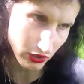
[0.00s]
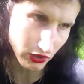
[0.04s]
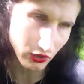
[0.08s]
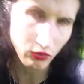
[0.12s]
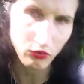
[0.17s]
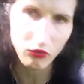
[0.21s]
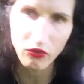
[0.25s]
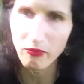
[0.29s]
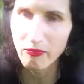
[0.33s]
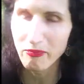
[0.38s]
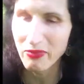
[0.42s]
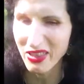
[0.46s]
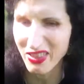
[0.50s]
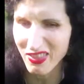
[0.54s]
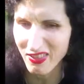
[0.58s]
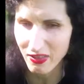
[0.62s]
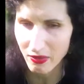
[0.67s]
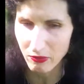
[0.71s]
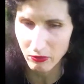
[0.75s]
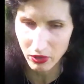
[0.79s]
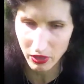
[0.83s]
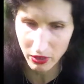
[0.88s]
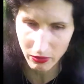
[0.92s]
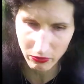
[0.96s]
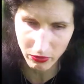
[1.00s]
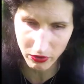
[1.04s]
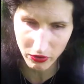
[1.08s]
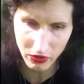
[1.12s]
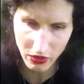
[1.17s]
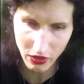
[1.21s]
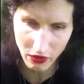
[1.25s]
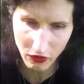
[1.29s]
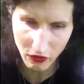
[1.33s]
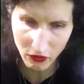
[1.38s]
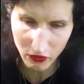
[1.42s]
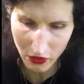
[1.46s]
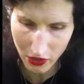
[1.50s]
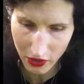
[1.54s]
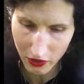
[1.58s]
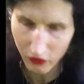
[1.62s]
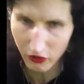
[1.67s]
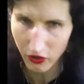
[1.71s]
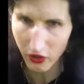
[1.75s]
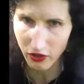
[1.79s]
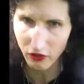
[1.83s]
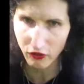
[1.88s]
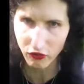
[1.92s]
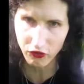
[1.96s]
It looks a bit similar, but there's a
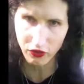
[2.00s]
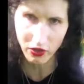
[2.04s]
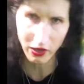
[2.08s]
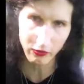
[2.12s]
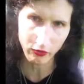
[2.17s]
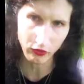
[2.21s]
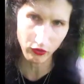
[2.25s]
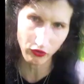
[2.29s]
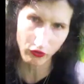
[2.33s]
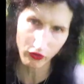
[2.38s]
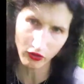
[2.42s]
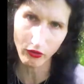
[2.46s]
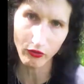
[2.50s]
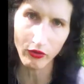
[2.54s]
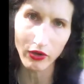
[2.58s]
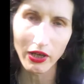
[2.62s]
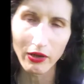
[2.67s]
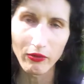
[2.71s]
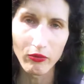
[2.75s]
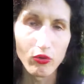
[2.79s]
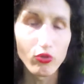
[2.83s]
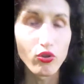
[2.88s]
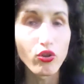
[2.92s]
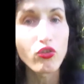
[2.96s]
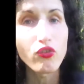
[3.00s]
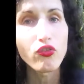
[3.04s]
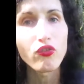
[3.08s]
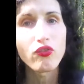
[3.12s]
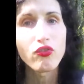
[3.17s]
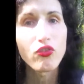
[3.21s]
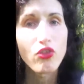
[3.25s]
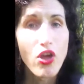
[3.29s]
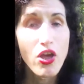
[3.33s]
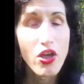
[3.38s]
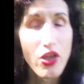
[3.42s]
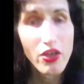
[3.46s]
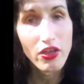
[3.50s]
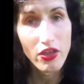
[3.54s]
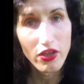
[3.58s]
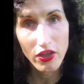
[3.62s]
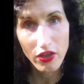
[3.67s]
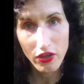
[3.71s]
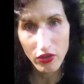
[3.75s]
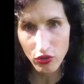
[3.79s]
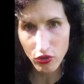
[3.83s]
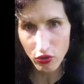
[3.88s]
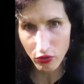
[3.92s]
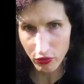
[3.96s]
telltale sign with sorrel. I will just
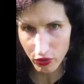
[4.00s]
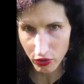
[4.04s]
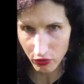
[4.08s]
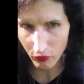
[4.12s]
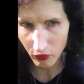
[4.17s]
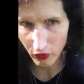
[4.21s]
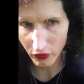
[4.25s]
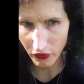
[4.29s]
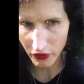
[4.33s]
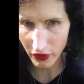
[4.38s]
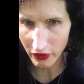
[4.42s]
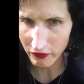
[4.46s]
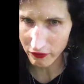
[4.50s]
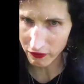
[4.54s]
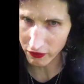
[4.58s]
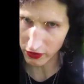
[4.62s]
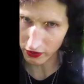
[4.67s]
show you the ones I've